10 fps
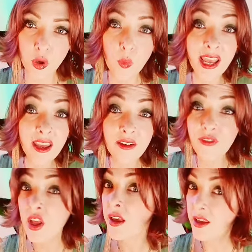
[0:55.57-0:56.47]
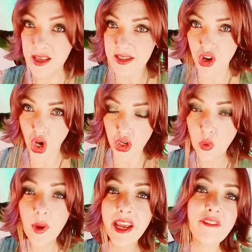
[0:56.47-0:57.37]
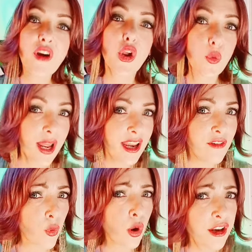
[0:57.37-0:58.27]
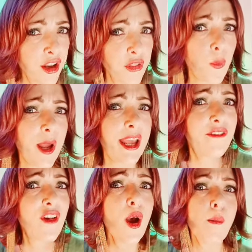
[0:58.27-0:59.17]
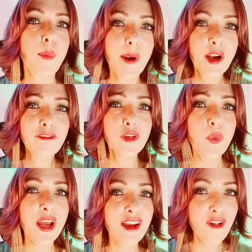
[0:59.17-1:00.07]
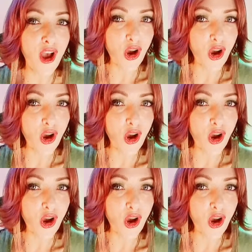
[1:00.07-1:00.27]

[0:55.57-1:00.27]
your wave? Is it not your wave? Are you waiting for another wave? Preparing for the wave,